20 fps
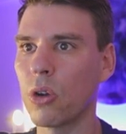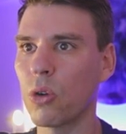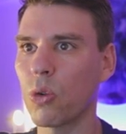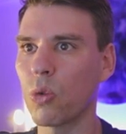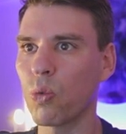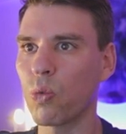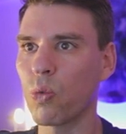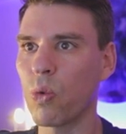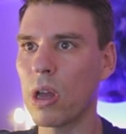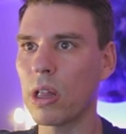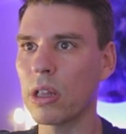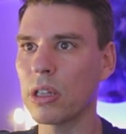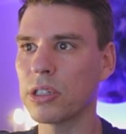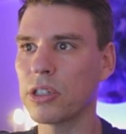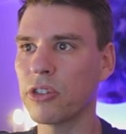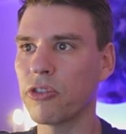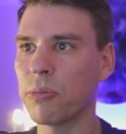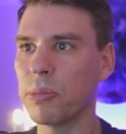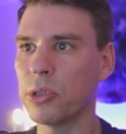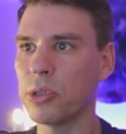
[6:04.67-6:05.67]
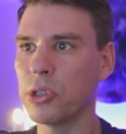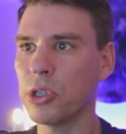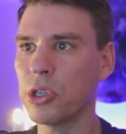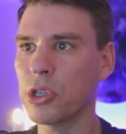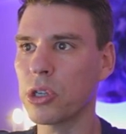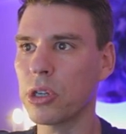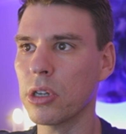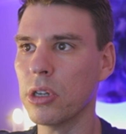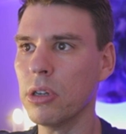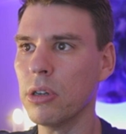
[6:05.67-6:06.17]
relative
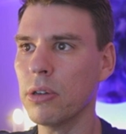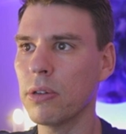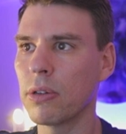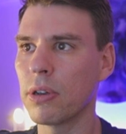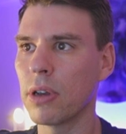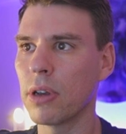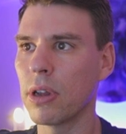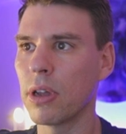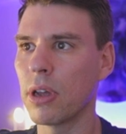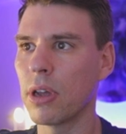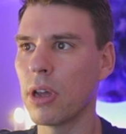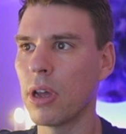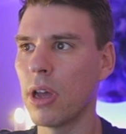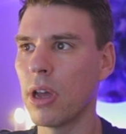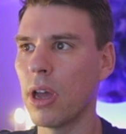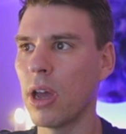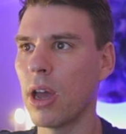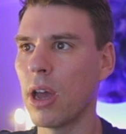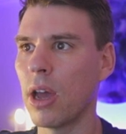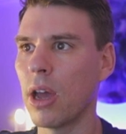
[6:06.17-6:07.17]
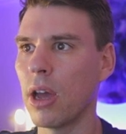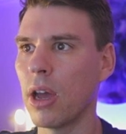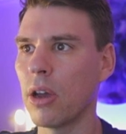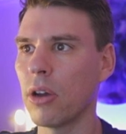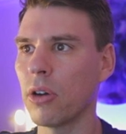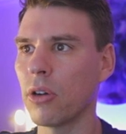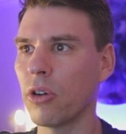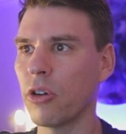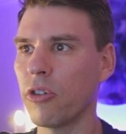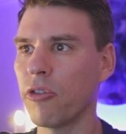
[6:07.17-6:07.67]
position
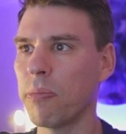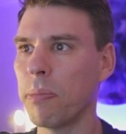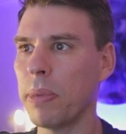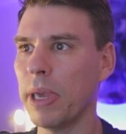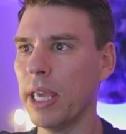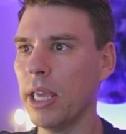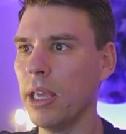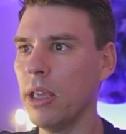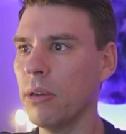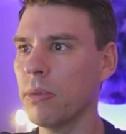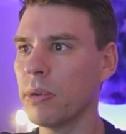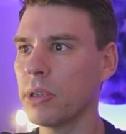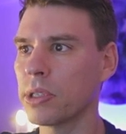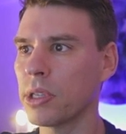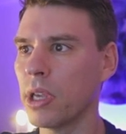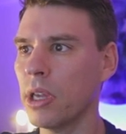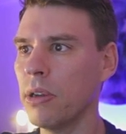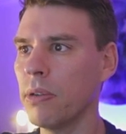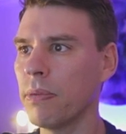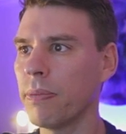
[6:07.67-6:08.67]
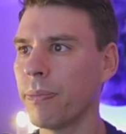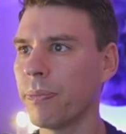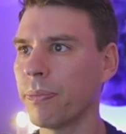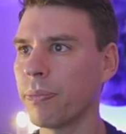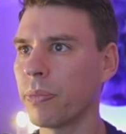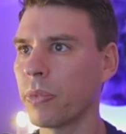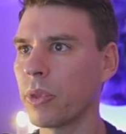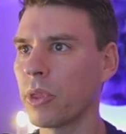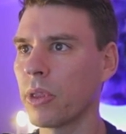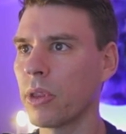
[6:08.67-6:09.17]
of B, we said,
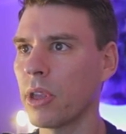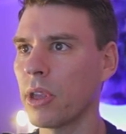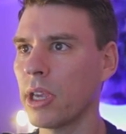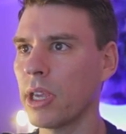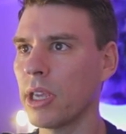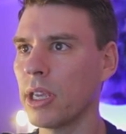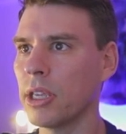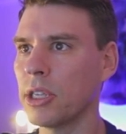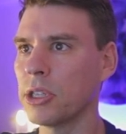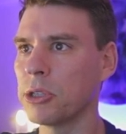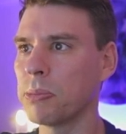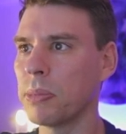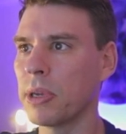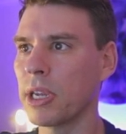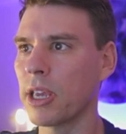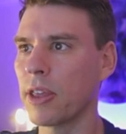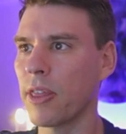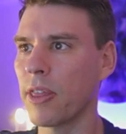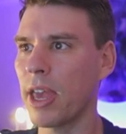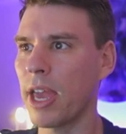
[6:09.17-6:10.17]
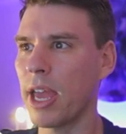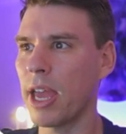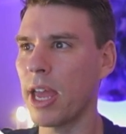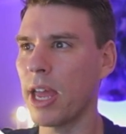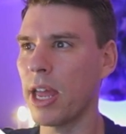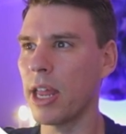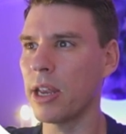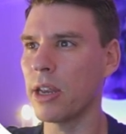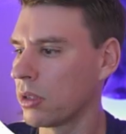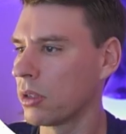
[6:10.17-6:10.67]
is bigger
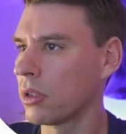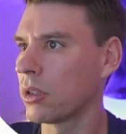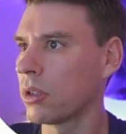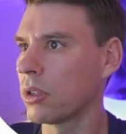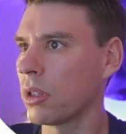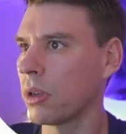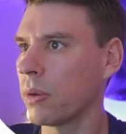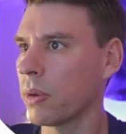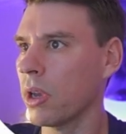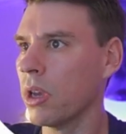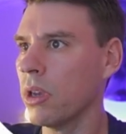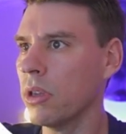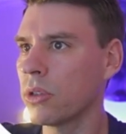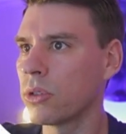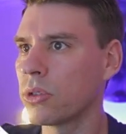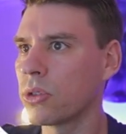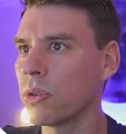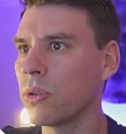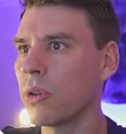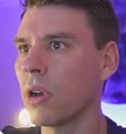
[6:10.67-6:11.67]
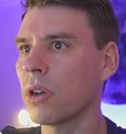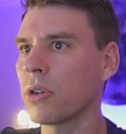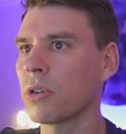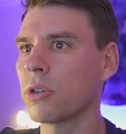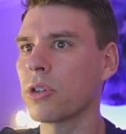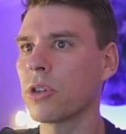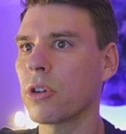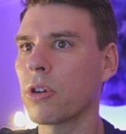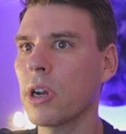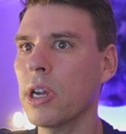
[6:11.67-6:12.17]
than, there we go, 200
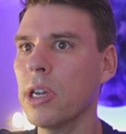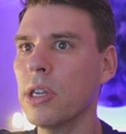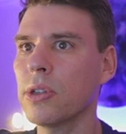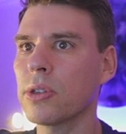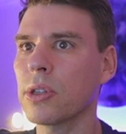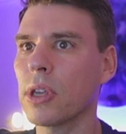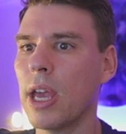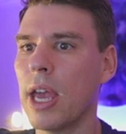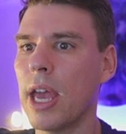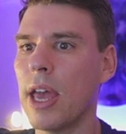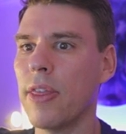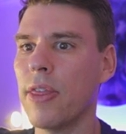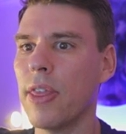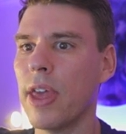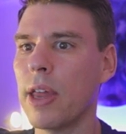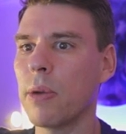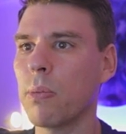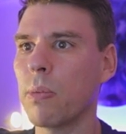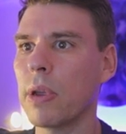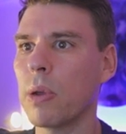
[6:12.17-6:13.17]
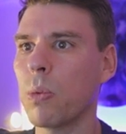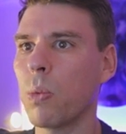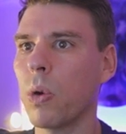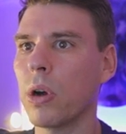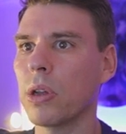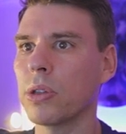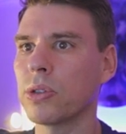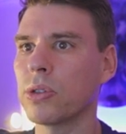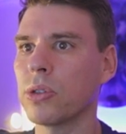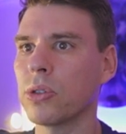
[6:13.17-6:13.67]
degrees, and then we
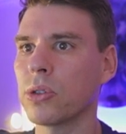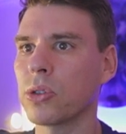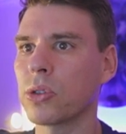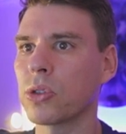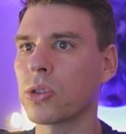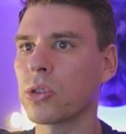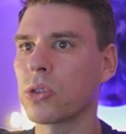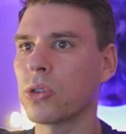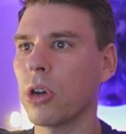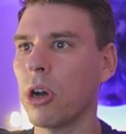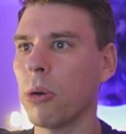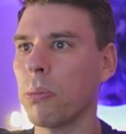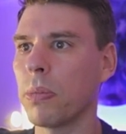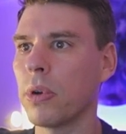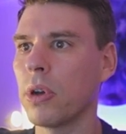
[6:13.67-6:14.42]
want to stop.